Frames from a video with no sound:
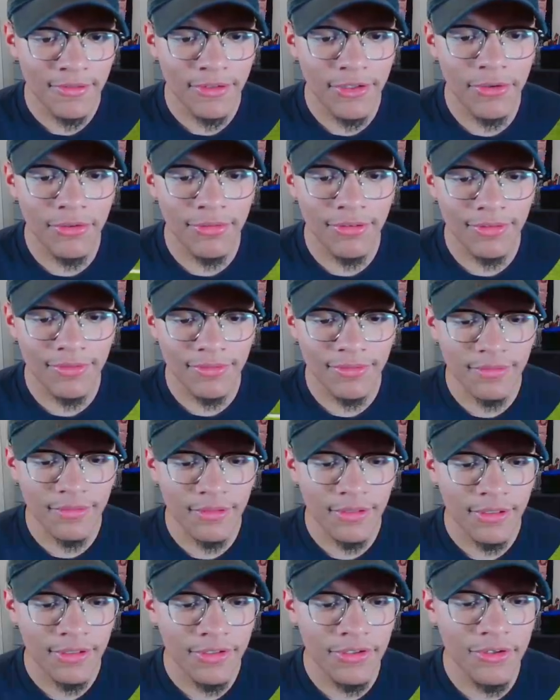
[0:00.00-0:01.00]
Dude,
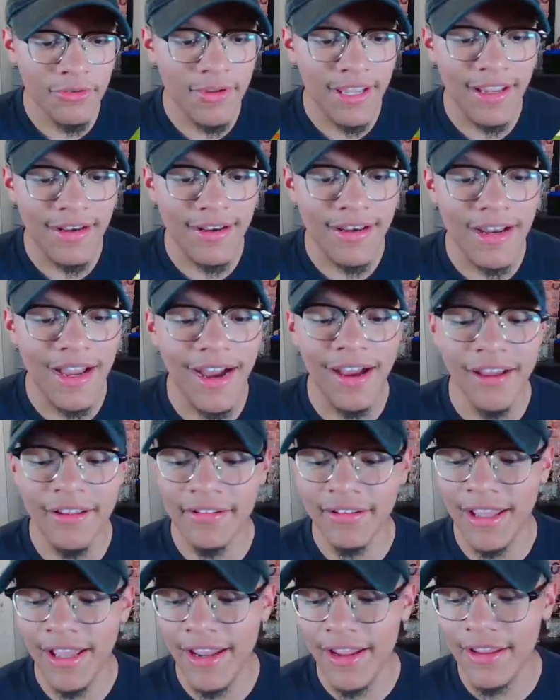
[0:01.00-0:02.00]
you
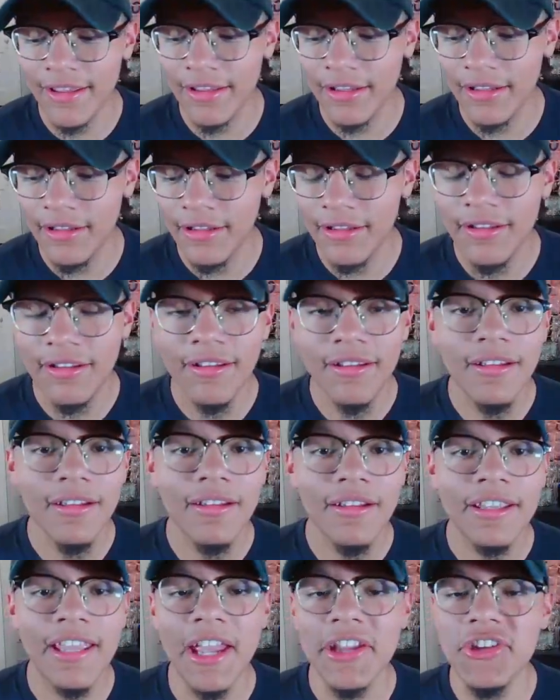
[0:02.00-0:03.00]
cannot like,
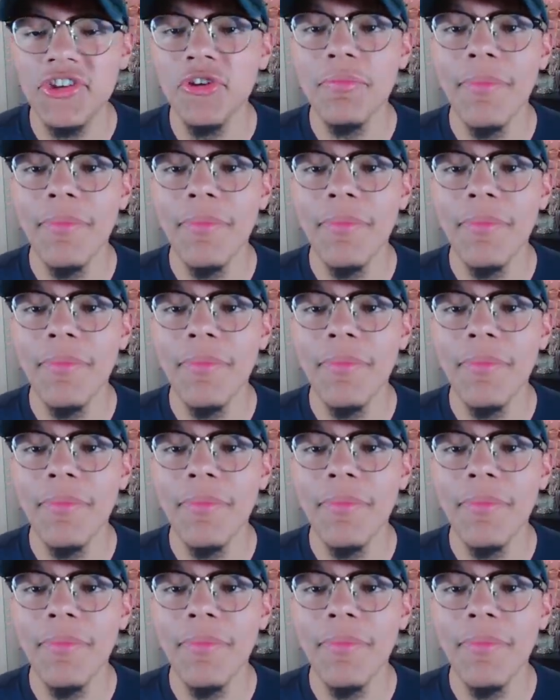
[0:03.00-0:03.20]
can you